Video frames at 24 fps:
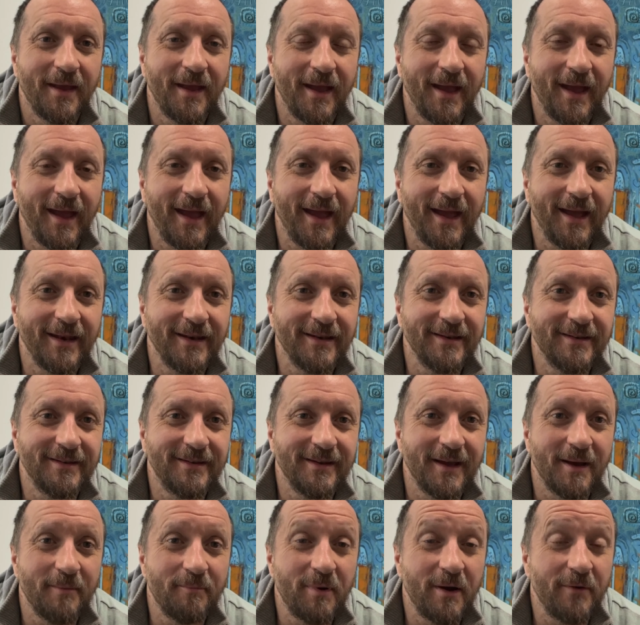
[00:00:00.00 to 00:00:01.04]

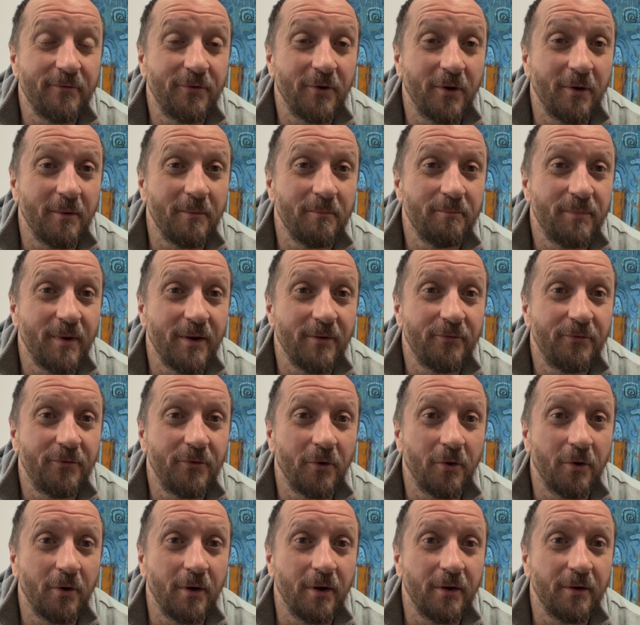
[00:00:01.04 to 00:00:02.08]
But
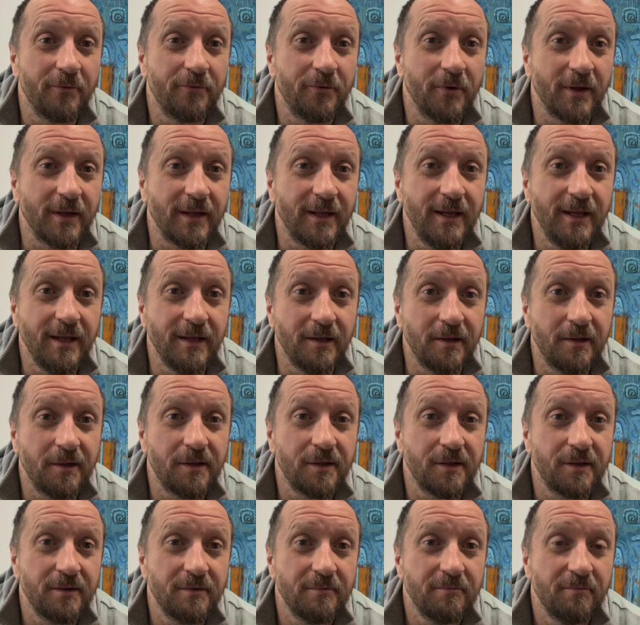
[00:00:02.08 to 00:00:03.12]
for
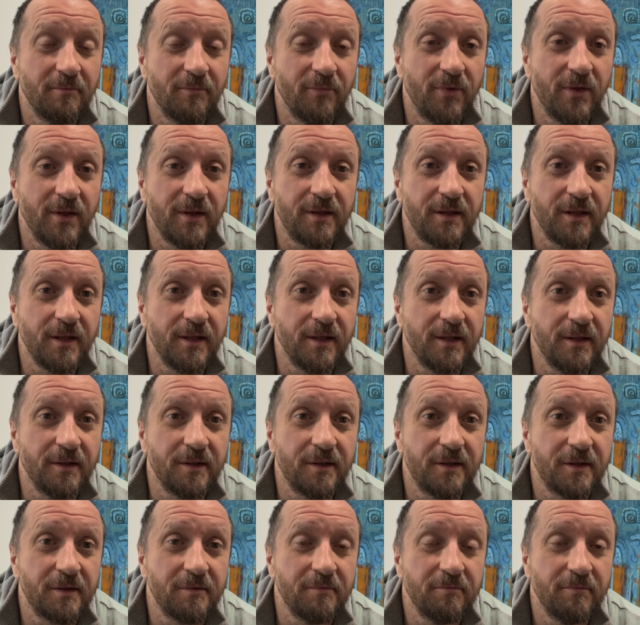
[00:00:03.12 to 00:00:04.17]
geeks, this
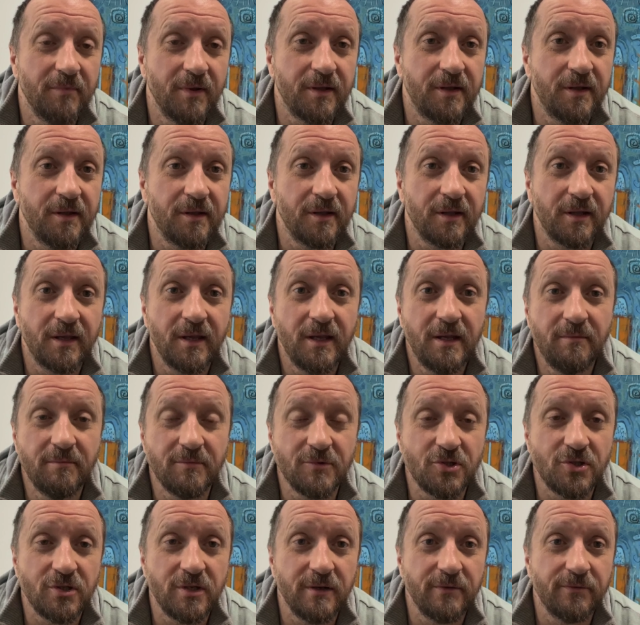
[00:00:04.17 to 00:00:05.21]
is a geek
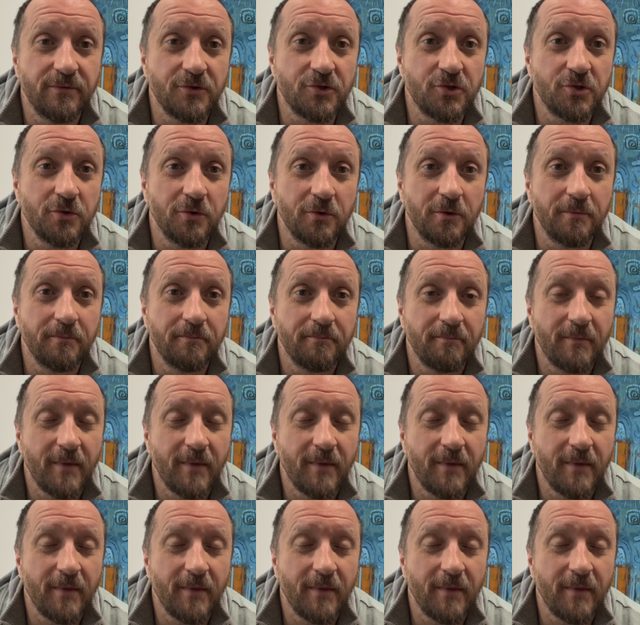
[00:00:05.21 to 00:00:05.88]
machine for sure.